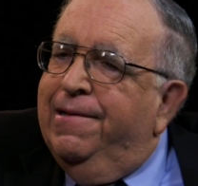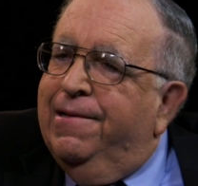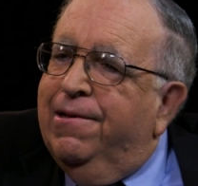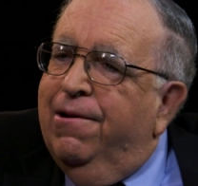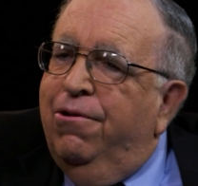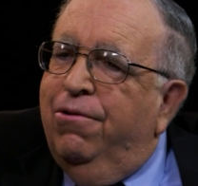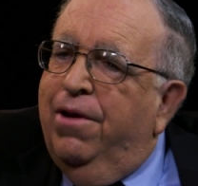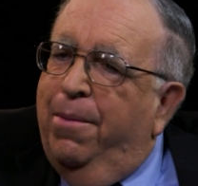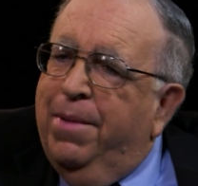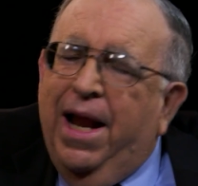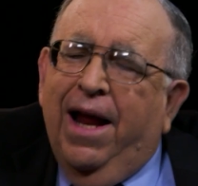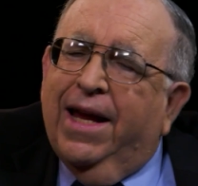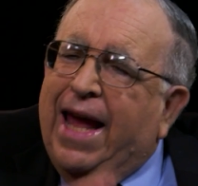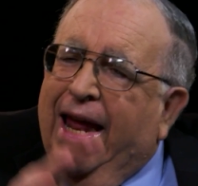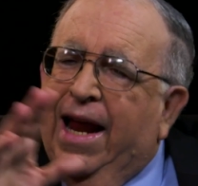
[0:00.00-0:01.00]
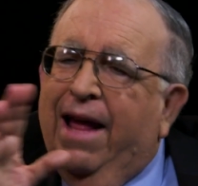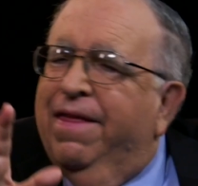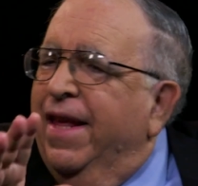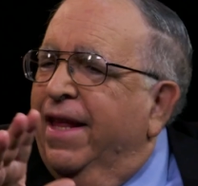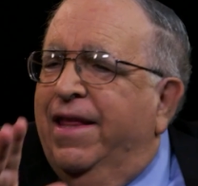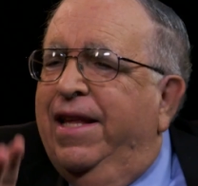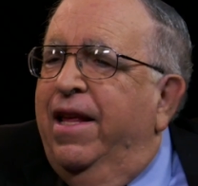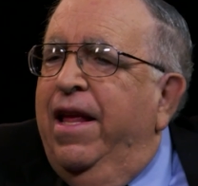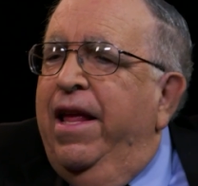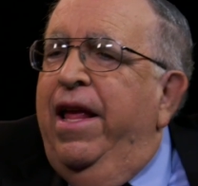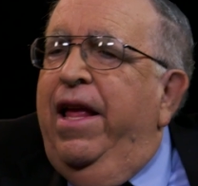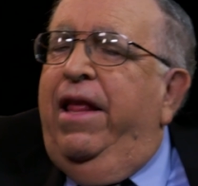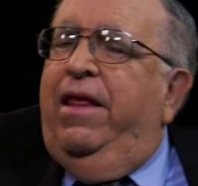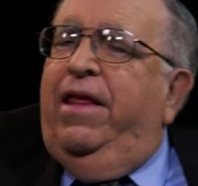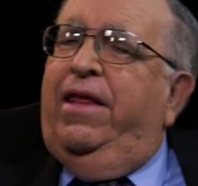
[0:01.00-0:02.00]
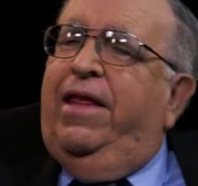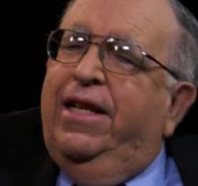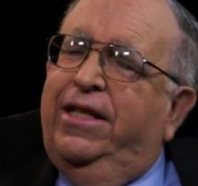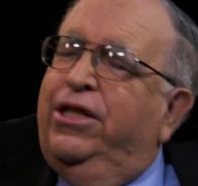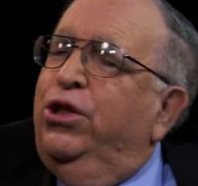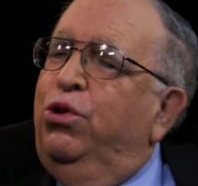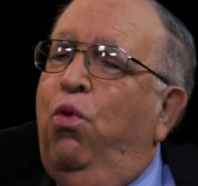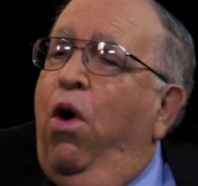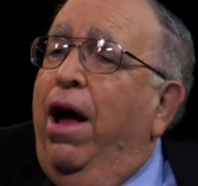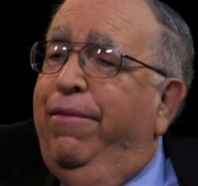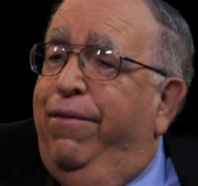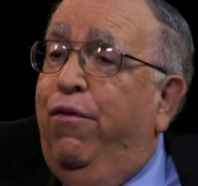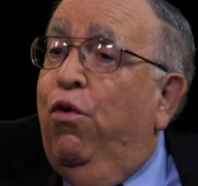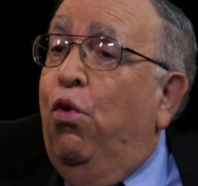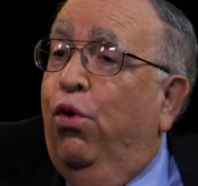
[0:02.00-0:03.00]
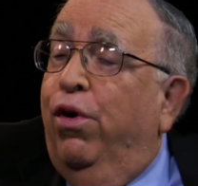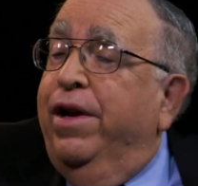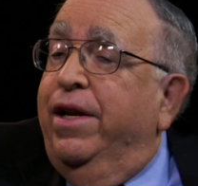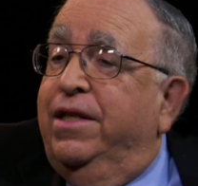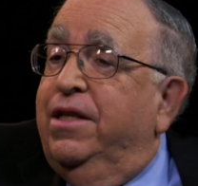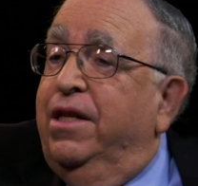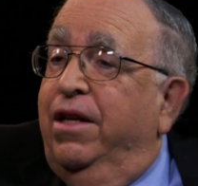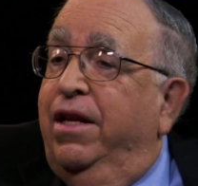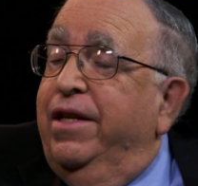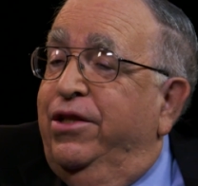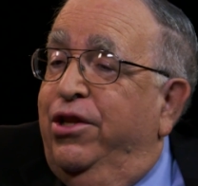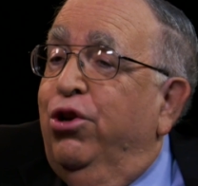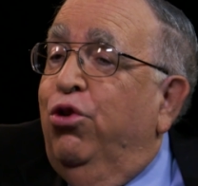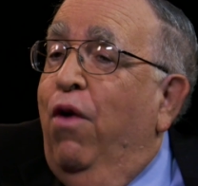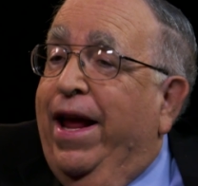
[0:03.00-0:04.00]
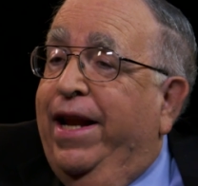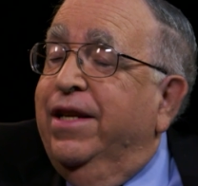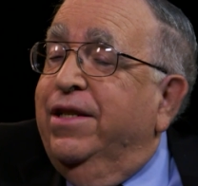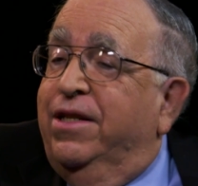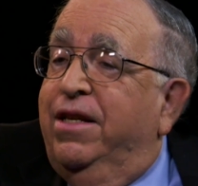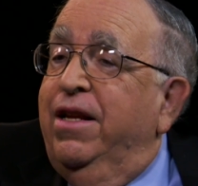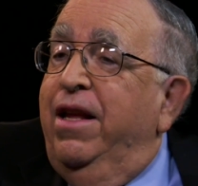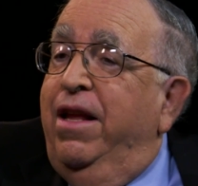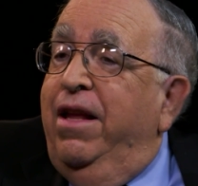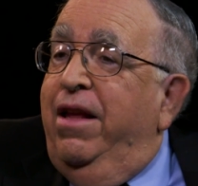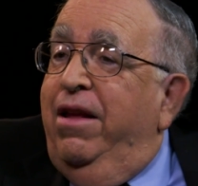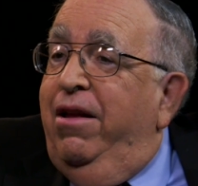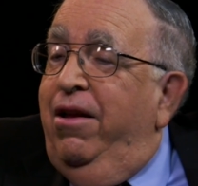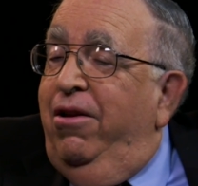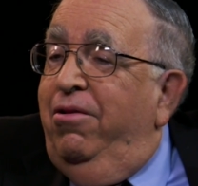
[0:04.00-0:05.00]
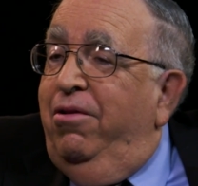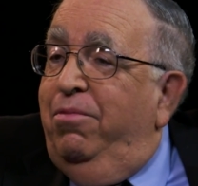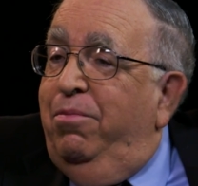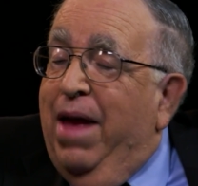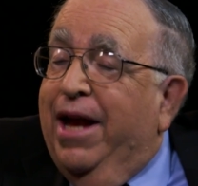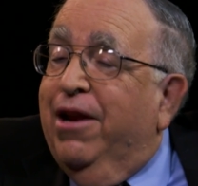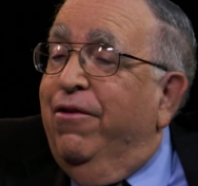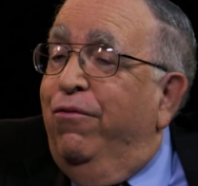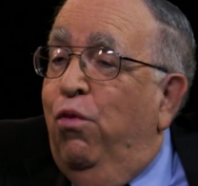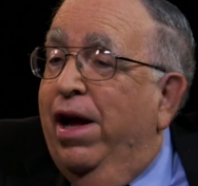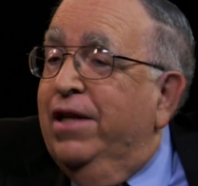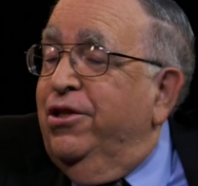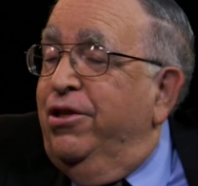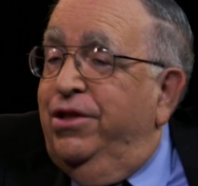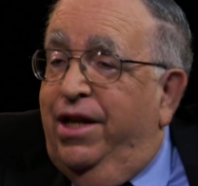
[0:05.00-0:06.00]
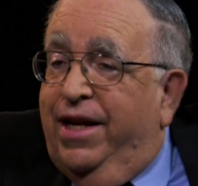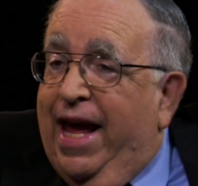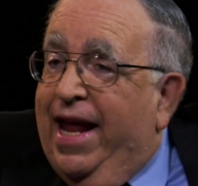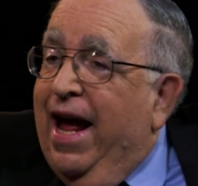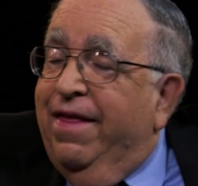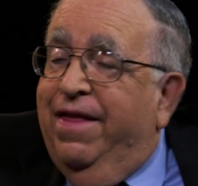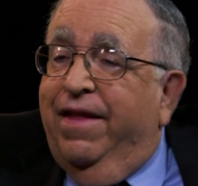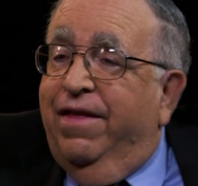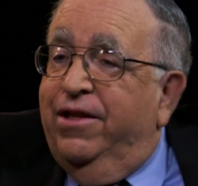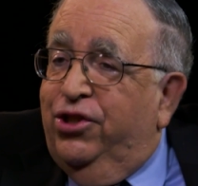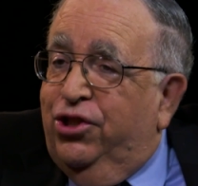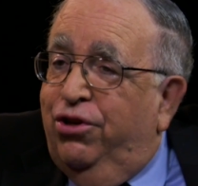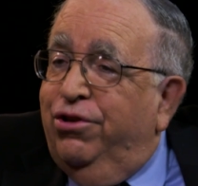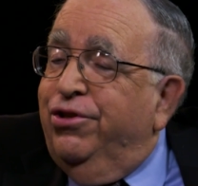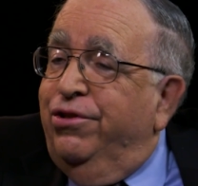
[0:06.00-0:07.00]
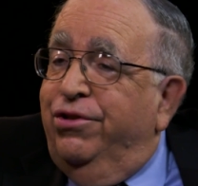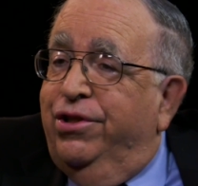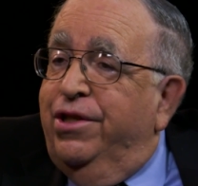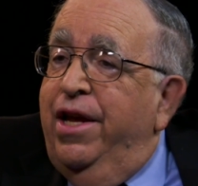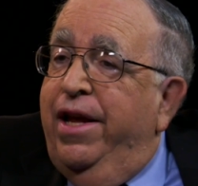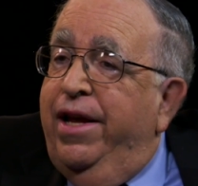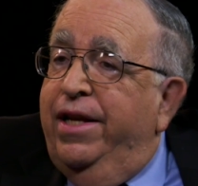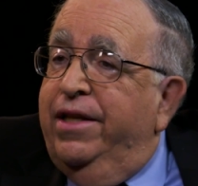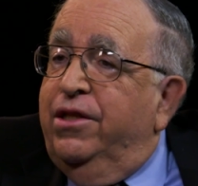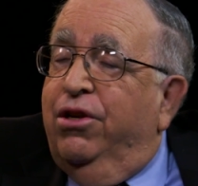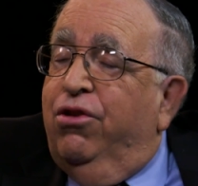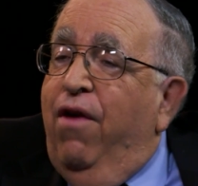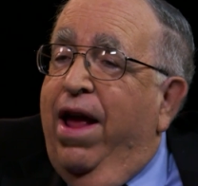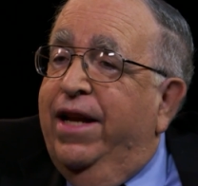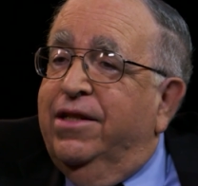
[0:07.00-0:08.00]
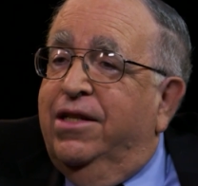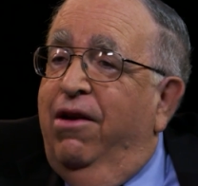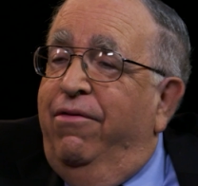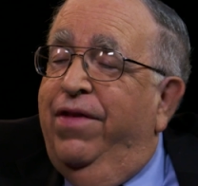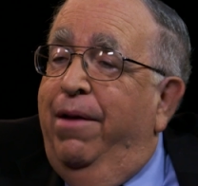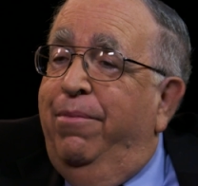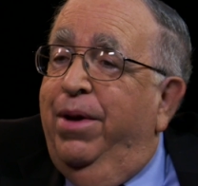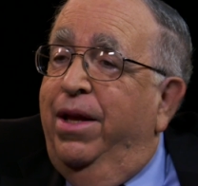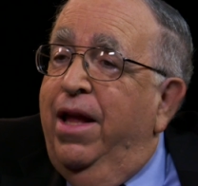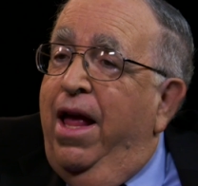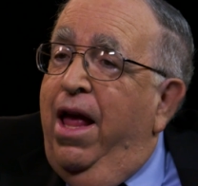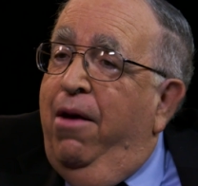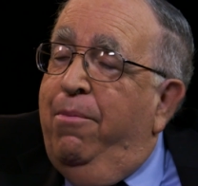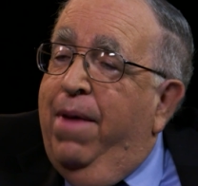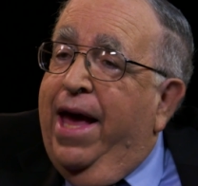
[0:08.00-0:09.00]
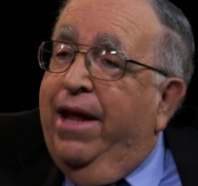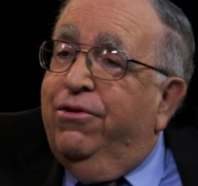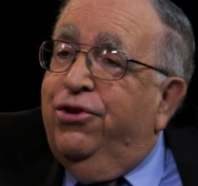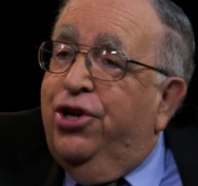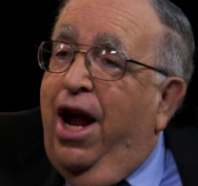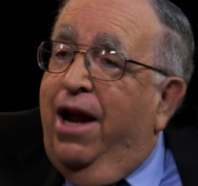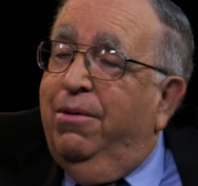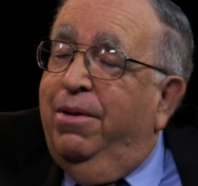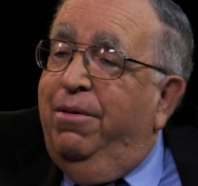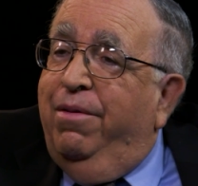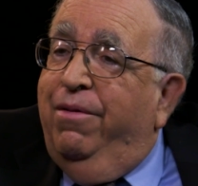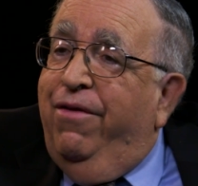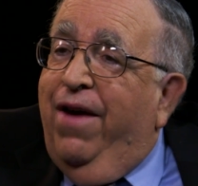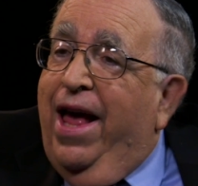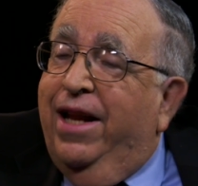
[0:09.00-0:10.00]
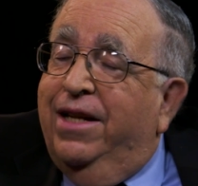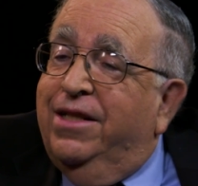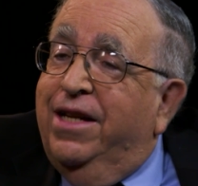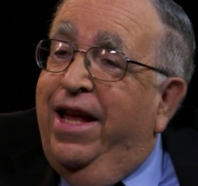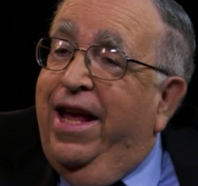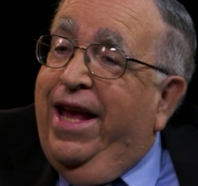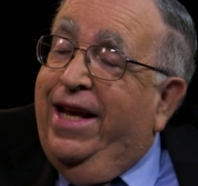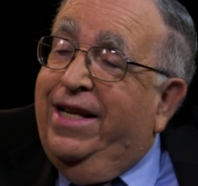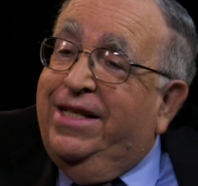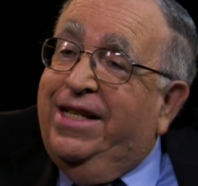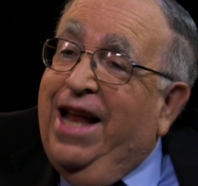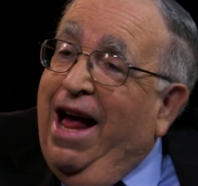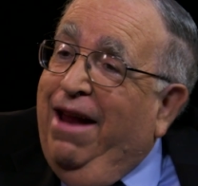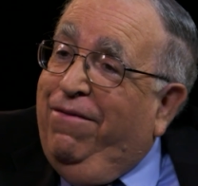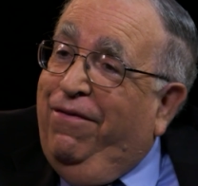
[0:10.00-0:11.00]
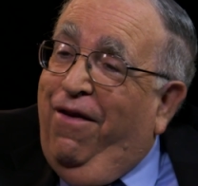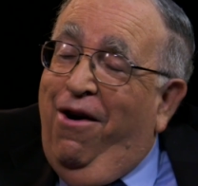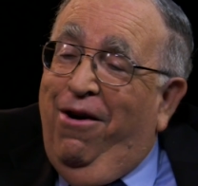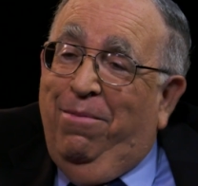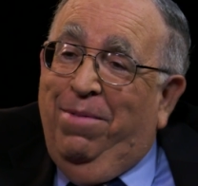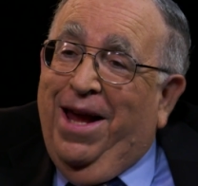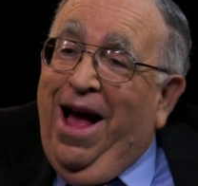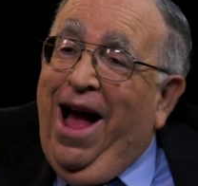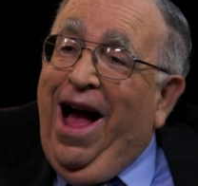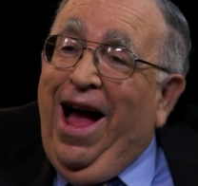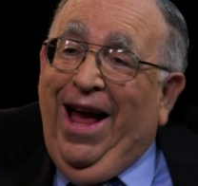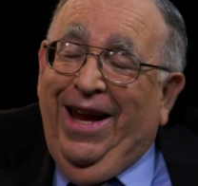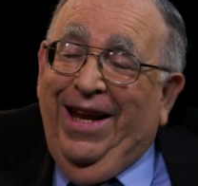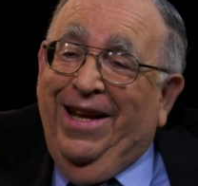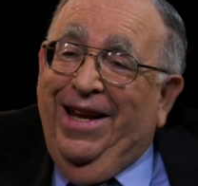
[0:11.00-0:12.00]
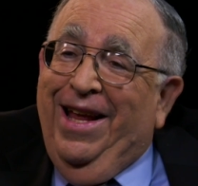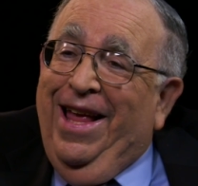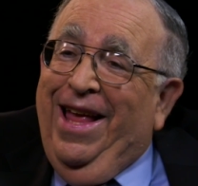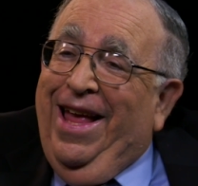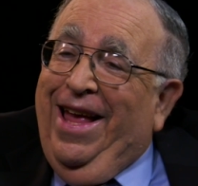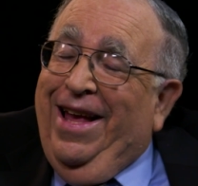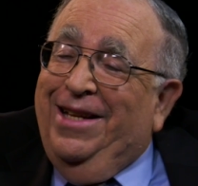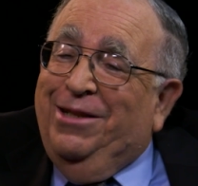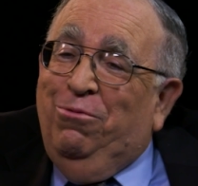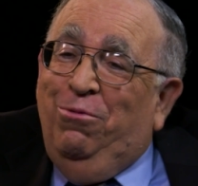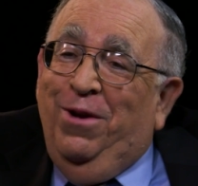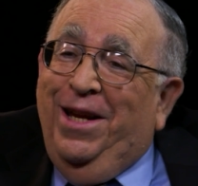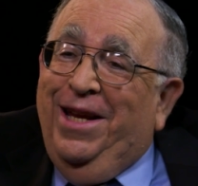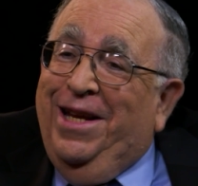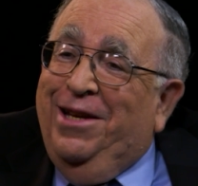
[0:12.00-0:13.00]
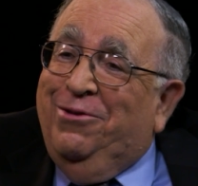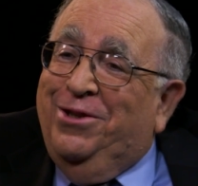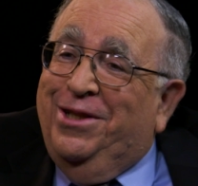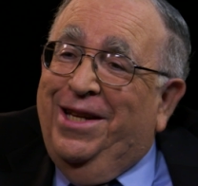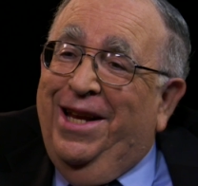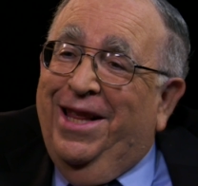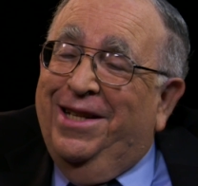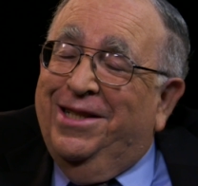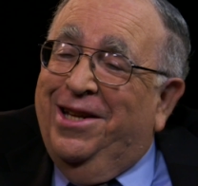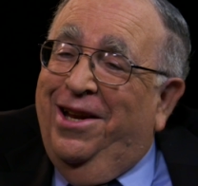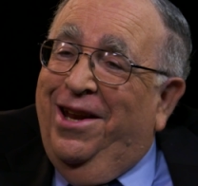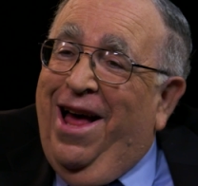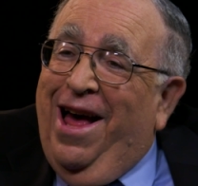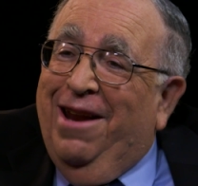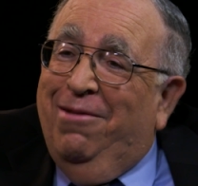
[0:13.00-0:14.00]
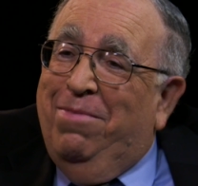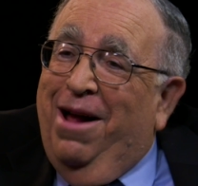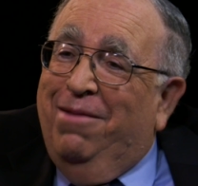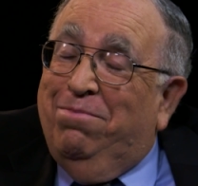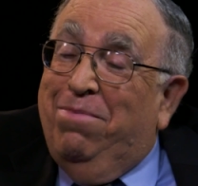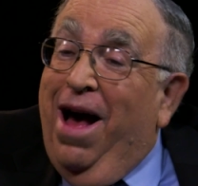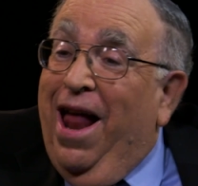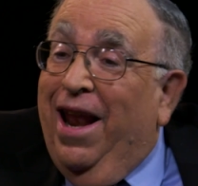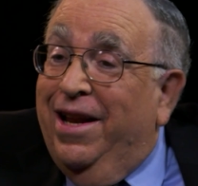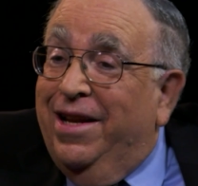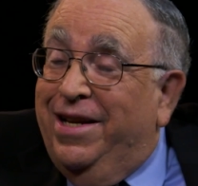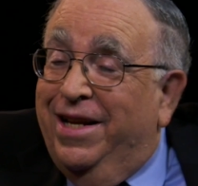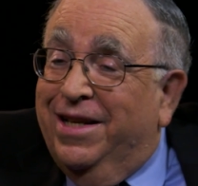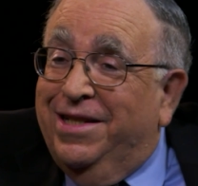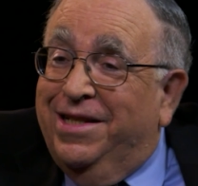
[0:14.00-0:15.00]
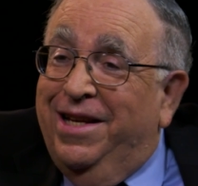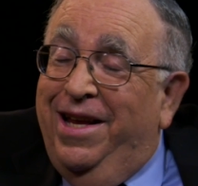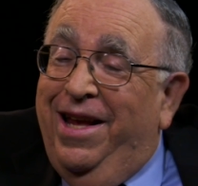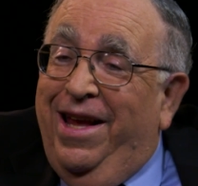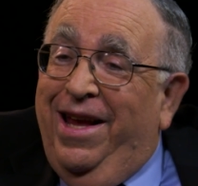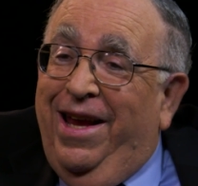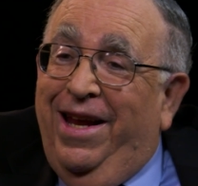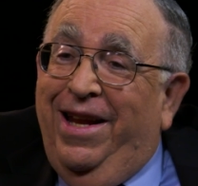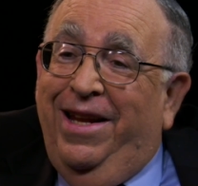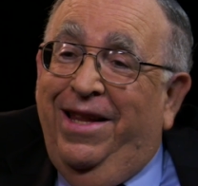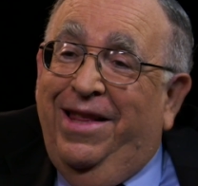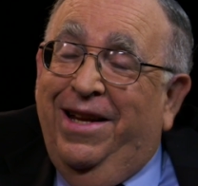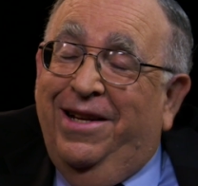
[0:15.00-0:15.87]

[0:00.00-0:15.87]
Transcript: So, I mean, again, I think that this is why Ford is the greatest maker of Westerns. Again, I think The Searchers is the greatest of them, but Man Who Shot Liberty Valance is not far behind. It's really interesting. There's a lot about politics in it.